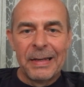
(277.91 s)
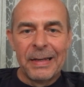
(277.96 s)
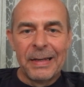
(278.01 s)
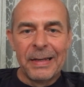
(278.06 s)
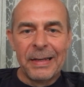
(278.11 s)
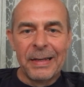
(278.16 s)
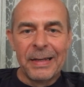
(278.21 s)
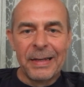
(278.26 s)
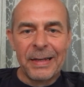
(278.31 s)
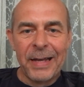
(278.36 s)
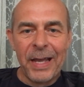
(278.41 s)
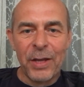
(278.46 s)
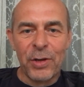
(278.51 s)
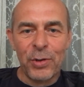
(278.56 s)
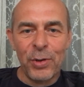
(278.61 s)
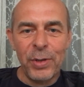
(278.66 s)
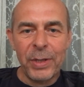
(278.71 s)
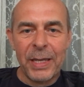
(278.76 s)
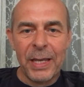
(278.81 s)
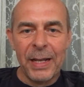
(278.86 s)

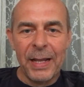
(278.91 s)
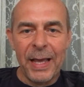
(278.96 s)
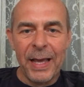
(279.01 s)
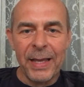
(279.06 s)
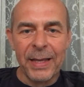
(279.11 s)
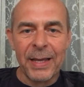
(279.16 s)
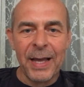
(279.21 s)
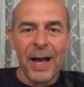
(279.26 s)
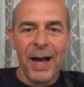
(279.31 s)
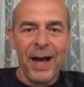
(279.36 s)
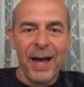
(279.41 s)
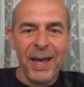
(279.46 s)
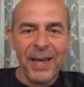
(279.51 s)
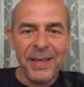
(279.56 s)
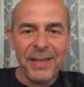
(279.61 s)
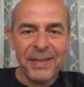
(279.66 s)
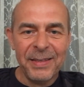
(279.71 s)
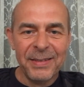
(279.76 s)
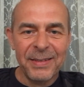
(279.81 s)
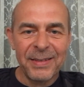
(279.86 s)
HiKOKI like
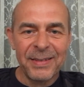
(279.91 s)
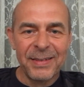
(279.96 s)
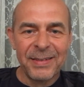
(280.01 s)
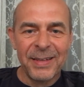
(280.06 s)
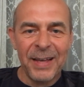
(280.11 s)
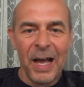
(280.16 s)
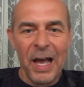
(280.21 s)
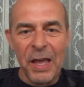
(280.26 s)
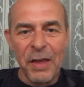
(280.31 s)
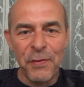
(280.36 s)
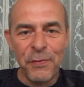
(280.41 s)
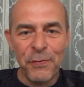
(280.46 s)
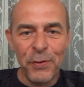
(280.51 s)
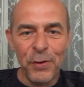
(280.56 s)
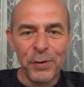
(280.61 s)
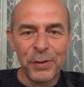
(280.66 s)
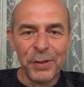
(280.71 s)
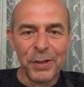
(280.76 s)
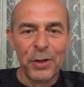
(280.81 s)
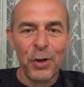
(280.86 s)

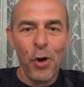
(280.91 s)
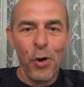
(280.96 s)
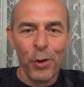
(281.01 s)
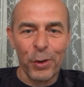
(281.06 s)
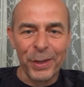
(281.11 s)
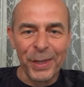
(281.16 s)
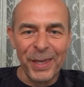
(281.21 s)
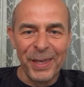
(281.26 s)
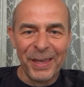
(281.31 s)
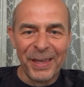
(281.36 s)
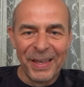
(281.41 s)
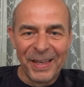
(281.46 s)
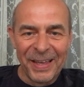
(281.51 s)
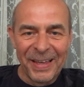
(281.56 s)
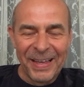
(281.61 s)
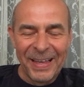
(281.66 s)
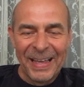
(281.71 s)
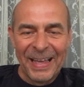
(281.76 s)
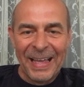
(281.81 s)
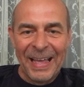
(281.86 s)
hi-koki.
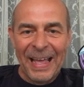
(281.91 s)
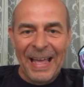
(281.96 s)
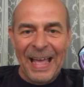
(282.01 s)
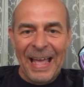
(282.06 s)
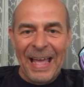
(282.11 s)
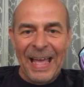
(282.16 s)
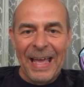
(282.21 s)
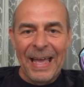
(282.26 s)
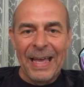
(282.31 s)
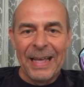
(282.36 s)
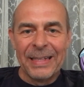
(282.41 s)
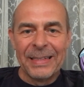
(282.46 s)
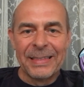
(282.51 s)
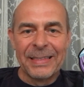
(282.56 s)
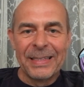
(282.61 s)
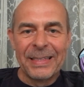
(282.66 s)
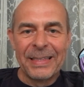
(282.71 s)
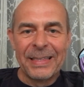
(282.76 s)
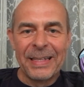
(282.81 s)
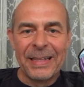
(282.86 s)

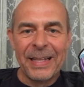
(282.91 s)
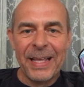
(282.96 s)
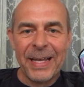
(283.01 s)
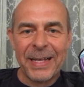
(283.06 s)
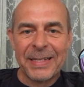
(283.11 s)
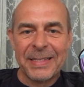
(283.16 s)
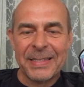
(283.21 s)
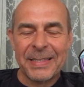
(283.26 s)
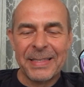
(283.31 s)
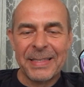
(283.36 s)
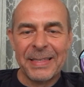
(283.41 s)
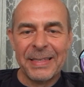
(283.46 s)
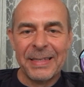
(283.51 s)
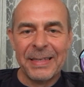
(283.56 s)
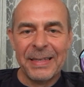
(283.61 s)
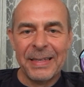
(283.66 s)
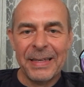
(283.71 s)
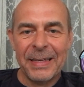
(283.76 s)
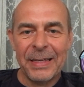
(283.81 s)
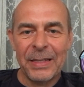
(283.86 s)
And in the next
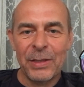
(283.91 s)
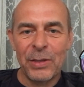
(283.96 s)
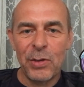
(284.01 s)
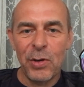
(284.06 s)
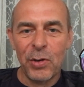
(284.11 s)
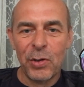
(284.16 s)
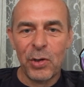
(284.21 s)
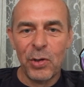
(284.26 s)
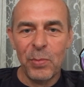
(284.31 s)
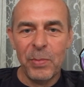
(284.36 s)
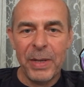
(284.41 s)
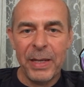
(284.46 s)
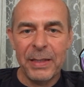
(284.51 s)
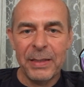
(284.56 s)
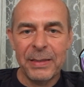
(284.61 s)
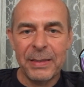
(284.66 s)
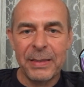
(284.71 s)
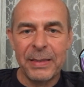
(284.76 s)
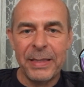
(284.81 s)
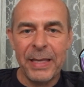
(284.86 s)

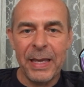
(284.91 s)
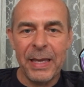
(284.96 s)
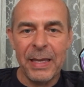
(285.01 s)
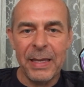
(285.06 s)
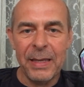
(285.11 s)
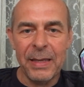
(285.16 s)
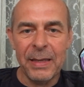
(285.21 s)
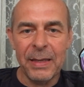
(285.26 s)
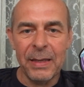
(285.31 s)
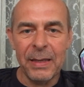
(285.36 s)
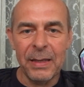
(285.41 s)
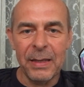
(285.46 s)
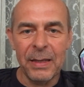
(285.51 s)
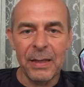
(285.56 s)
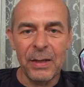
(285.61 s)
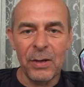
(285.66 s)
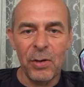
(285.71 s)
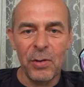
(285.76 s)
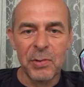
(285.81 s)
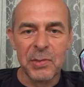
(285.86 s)
document, they
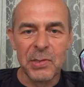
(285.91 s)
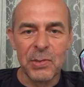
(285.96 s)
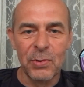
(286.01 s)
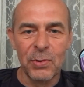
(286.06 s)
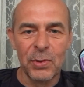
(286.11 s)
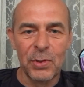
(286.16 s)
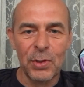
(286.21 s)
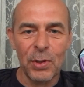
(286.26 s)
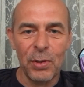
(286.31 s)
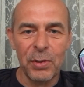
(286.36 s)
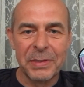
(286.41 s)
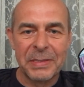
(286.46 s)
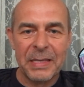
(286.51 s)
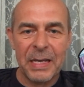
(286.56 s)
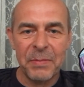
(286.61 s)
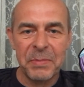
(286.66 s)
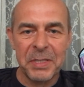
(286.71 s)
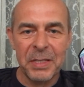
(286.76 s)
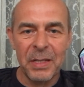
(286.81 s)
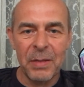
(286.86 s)
also told
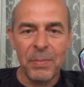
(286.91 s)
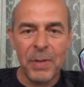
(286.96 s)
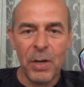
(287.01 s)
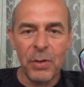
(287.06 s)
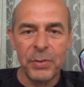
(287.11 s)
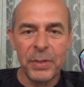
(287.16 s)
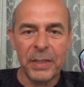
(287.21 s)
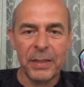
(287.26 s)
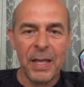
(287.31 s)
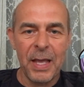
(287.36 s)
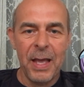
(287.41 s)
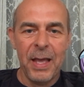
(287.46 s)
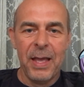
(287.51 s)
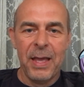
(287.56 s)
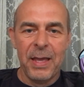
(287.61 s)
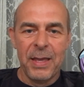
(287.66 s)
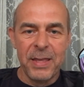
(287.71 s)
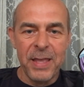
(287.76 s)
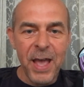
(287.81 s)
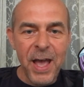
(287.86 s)
something about that.
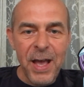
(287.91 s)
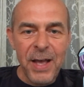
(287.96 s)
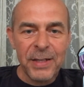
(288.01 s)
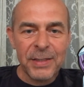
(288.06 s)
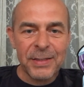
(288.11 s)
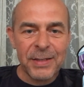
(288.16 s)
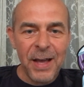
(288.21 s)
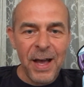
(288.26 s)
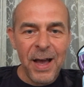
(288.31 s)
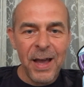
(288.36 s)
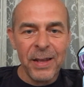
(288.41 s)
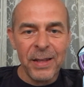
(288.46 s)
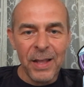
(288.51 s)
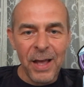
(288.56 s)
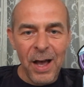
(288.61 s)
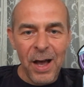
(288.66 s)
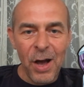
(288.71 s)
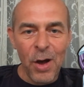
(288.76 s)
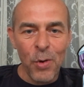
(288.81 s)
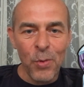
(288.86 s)
Yes, guy,
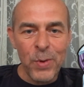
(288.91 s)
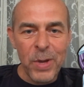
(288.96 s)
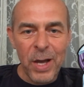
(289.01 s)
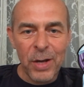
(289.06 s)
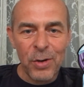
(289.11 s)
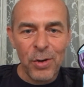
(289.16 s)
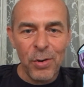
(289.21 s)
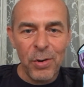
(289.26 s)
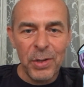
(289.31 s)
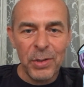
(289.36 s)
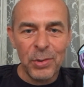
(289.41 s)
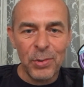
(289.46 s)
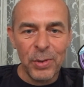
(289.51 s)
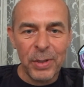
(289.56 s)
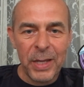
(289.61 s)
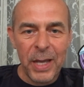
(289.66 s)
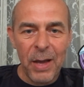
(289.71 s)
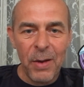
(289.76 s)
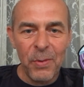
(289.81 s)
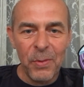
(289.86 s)
now we are going to
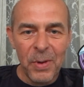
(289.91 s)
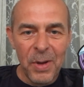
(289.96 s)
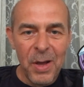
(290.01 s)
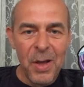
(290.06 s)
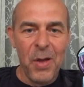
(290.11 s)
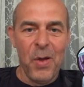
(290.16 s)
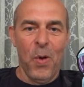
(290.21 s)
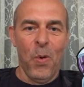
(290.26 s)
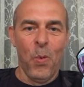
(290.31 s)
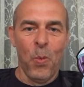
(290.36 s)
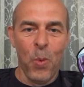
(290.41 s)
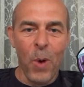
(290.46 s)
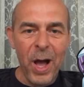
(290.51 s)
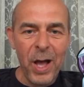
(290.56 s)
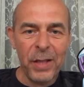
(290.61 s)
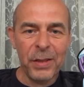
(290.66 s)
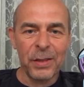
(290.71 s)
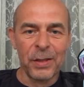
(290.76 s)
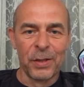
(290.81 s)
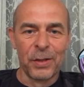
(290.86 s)
have
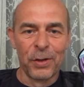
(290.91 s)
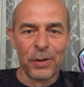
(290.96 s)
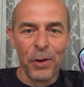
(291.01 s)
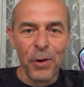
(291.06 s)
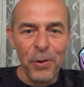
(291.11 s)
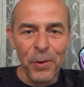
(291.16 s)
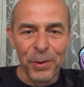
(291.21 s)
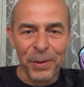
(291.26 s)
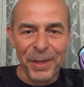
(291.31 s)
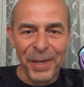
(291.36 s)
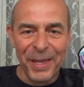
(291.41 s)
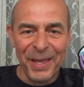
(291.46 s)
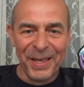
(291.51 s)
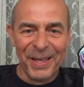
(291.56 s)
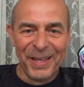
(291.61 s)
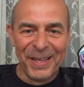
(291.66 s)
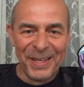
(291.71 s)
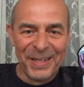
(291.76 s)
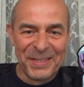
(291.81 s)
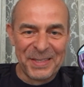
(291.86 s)
one koki.
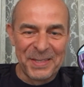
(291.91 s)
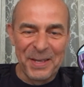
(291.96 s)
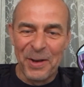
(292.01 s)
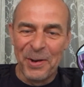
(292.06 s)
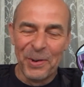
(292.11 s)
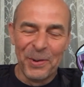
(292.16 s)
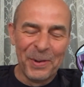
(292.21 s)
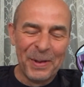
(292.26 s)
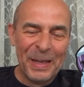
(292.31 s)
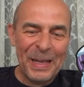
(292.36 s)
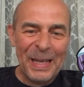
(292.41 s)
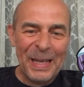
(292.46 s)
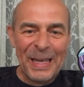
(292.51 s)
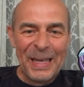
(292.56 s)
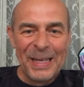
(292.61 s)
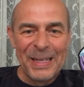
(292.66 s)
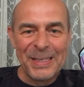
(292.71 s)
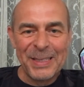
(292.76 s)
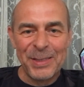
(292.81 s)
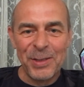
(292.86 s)
So
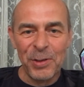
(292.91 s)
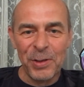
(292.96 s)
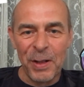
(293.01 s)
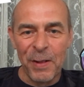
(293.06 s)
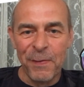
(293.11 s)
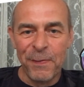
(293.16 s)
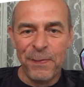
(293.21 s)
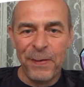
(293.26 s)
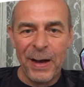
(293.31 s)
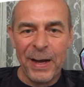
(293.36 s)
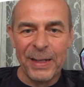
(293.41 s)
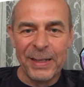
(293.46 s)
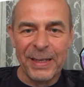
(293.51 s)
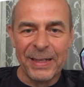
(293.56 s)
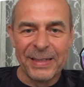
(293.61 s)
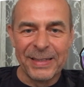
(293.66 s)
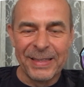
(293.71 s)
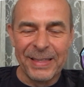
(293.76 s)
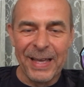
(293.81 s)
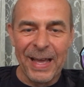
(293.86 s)
it's total fun,
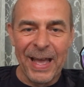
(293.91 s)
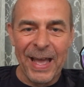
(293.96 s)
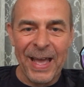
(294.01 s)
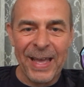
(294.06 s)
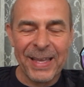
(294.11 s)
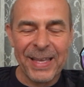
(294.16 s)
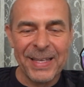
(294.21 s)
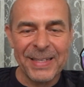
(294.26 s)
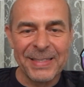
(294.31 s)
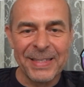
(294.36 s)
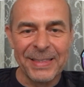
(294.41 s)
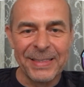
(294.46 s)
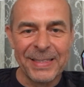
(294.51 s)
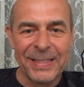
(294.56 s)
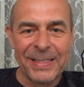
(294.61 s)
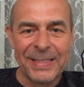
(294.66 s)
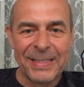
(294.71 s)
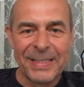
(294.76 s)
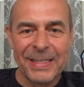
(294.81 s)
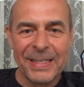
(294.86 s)
and I guess that
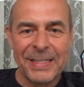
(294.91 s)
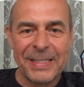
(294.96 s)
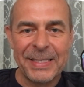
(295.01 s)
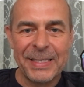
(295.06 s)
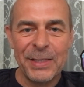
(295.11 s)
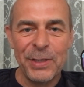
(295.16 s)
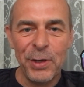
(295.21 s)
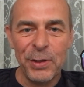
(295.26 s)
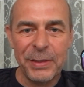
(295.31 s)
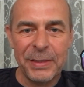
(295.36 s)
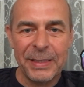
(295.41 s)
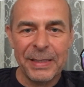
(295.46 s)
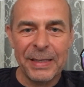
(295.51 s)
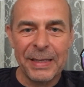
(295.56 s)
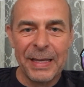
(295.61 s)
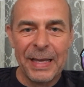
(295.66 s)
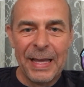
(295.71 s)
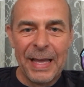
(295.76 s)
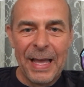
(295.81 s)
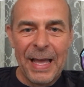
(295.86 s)
it's not
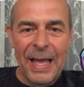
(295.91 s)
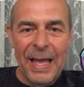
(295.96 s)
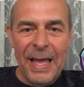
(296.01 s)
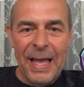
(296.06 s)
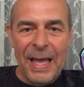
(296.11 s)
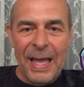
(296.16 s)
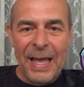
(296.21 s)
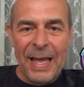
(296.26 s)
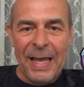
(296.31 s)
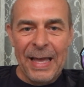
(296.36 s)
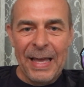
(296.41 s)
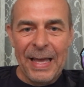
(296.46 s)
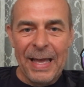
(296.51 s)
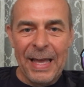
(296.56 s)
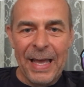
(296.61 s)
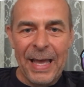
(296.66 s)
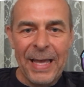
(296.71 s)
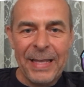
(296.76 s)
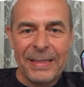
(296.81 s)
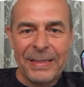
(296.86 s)

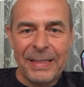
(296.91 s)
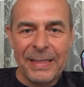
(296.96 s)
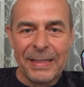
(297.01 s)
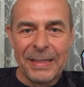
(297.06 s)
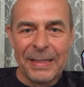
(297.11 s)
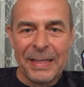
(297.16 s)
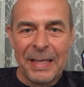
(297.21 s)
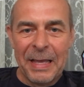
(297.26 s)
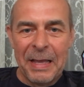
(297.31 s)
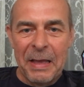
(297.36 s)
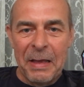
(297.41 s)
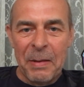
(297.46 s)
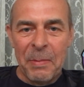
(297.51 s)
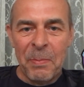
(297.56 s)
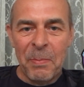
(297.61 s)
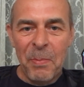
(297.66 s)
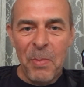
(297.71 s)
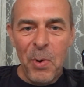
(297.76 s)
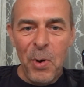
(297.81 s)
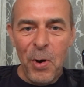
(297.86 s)
adding
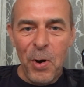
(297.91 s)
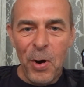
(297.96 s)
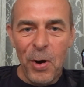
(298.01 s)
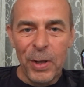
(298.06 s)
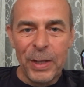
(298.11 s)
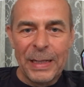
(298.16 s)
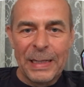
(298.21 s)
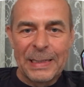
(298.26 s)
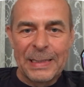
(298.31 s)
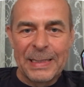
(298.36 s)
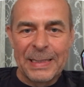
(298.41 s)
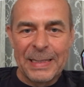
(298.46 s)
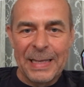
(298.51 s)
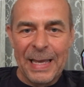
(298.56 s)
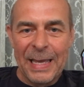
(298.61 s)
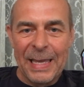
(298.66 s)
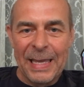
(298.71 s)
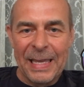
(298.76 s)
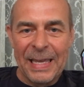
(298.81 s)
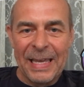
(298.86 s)
more, let's
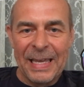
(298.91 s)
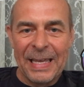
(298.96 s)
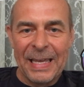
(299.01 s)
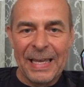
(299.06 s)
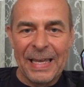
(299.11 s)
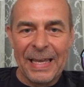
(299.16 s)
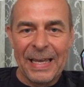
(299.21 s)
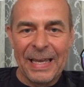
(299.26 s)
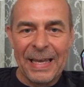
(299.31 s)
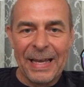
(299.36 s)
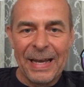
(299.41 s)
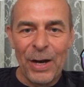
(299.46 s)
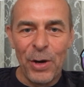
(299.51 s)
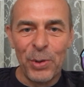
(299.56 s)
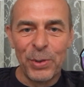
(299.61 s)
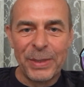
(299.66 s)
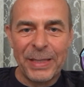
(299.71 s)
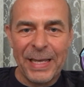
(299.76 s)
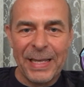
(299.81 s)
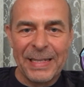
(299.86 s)
say,
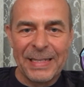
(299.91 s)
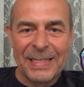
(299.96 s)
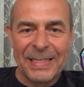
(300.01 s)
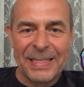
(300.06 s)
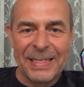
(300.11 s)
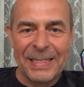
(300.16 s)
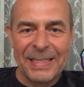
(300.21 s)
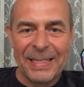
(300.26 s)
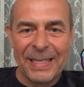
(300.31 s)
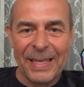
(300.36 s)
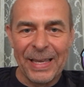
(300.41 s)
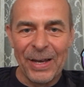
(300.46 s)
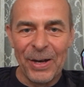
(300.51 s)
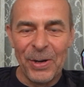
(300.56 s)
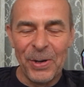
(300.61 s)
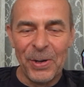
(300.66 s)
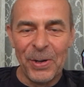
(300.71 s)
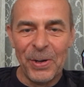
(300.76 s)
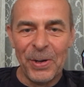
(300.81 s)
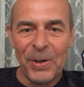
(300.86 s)
authenticity
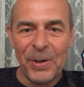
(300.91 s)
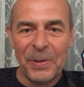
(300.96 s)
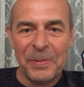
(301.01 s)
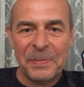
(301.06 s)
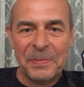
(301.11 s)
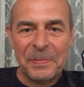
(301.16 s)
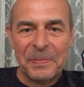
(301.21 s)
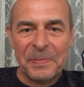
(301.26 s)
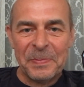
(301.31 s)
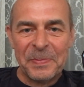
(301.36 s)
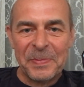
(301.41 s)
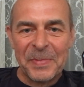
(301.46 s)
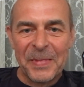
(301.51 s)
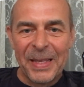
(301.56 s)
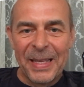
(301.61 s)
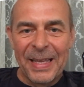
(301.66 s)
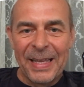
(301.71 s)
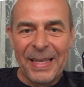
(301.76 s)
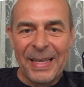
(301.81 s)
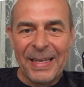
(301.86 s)
or
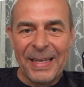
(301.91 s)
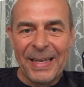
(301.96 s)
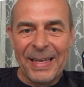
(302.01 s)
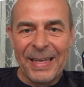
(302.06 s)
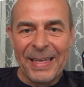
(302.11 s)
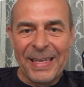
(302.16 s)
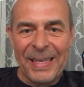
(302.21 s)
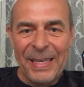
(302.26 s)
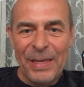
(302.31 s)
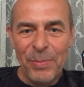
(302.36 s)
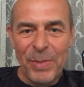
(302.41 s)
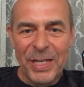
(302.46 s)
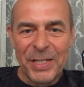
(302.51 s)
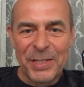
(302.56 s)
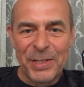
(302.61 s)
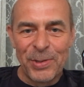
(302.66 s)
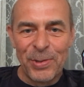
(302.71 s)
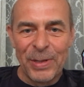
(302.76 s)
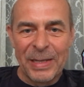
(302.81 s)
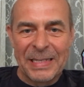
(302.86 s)

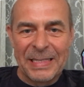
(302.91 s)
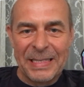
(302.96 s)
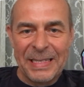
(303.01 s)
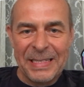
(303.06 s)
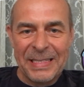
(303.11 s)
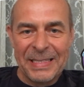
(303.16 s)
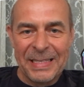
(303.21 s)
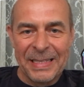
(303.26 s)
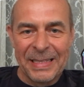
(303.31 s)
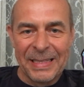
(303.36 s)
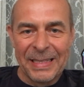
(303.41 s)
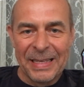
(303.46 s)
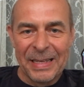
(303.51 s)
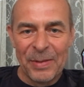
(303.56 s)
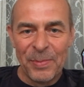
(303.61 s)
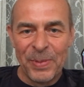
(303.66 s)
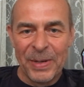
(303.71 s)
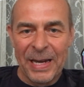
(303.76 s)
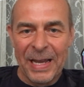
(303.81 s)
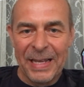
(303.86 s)
image to
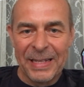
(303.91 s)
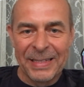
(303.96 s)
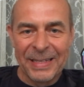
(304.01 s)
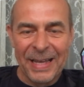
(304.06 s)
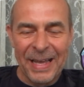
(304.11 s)
existing brand